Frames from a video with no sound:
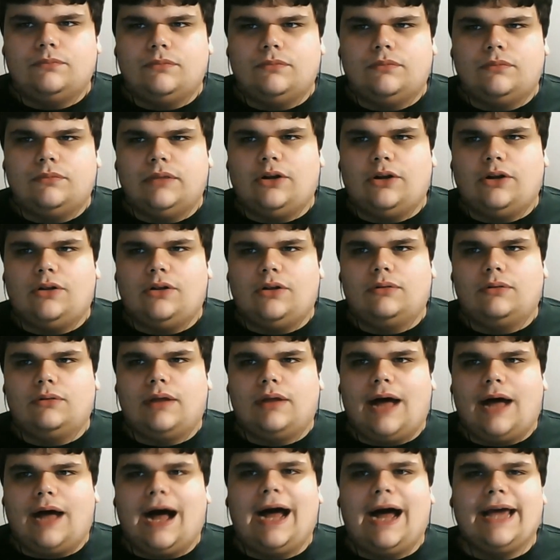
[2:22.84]

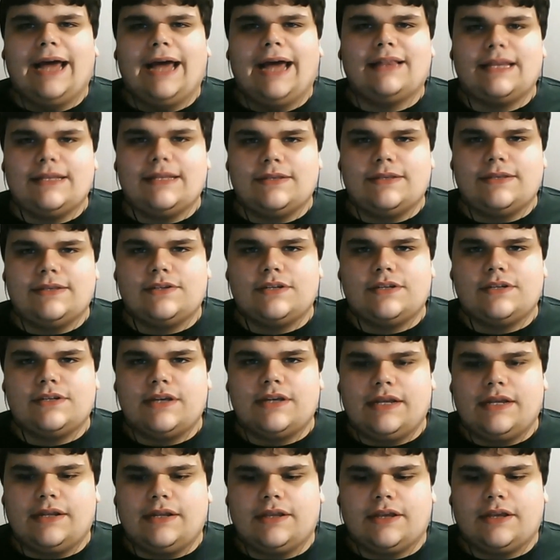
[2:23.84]
little islands
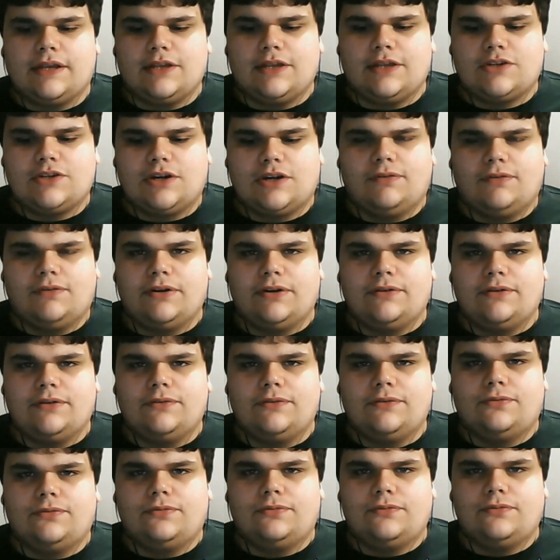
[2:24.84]
in the
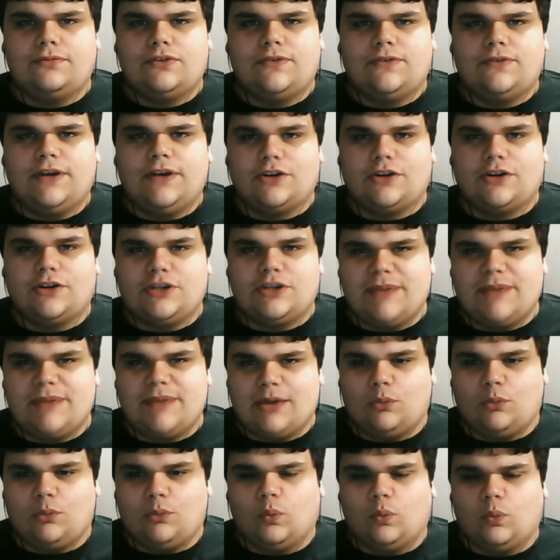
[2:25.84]
conservative sphere to
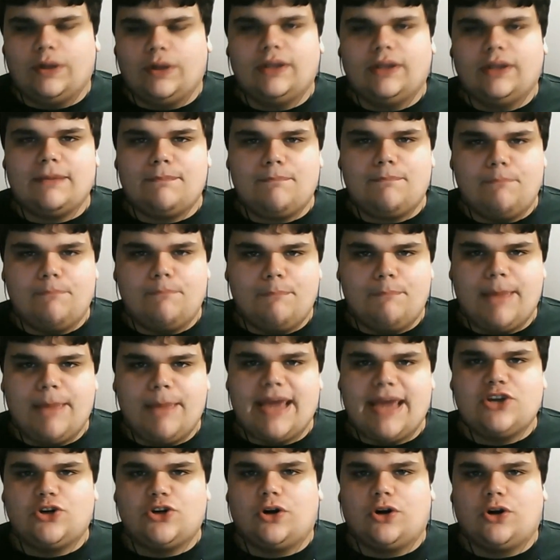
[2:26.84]
being really
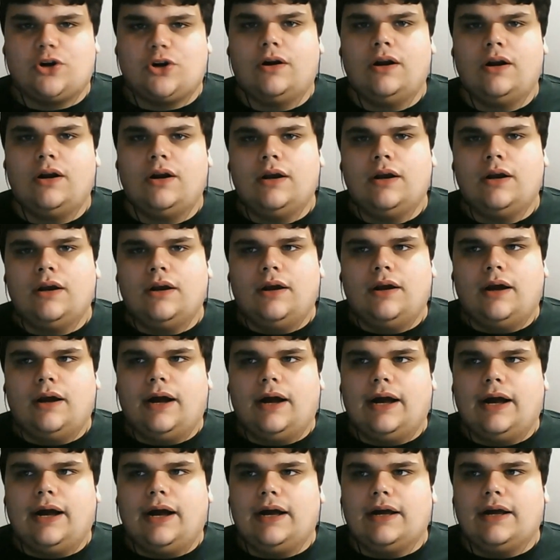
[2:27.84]
major
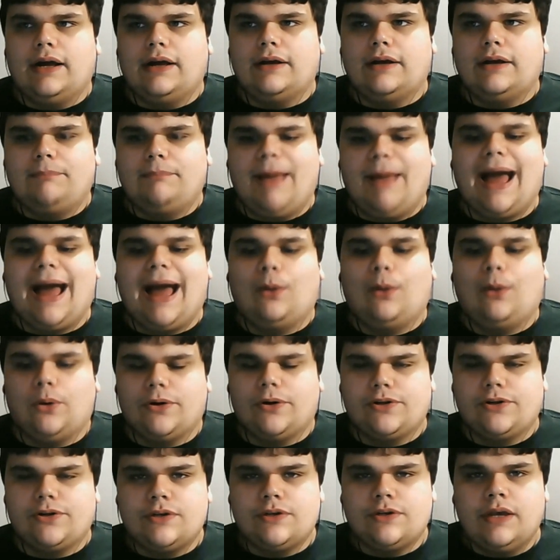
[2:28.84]

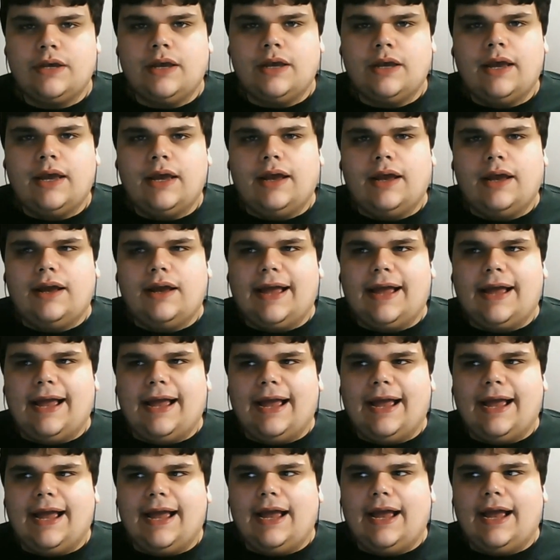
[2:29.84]
powers.
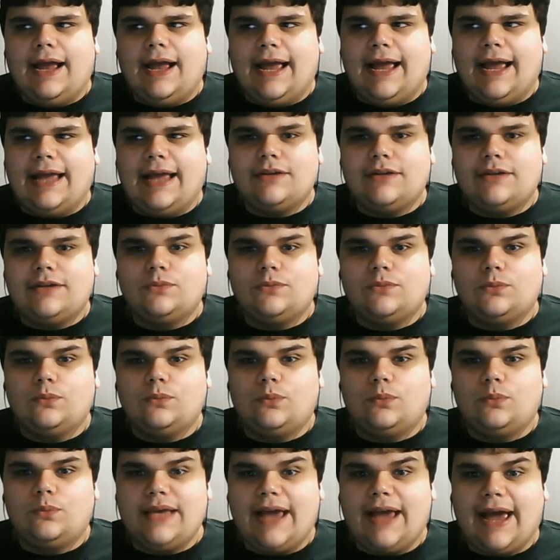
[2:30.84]
And
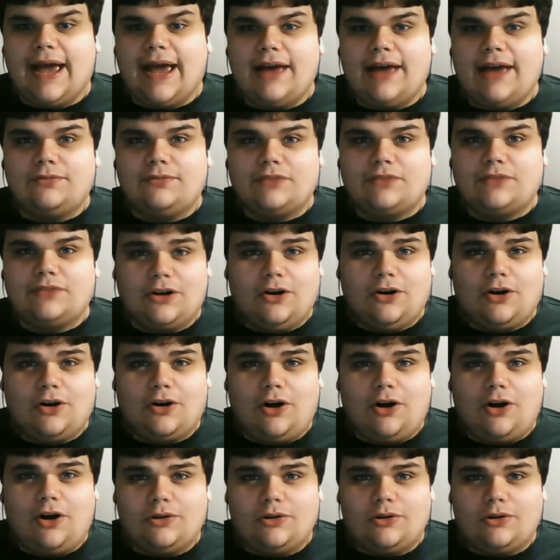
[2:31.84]
we have Tucker
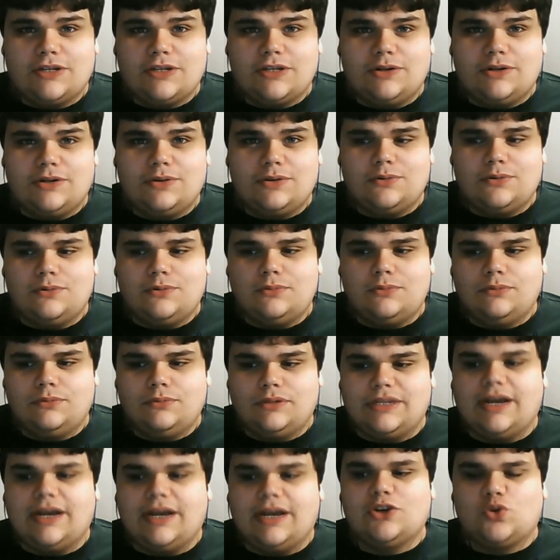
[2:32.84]
Carlson, who
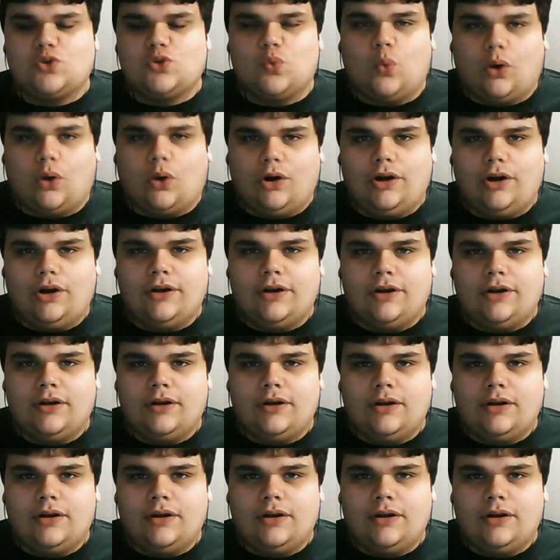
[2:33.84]
does work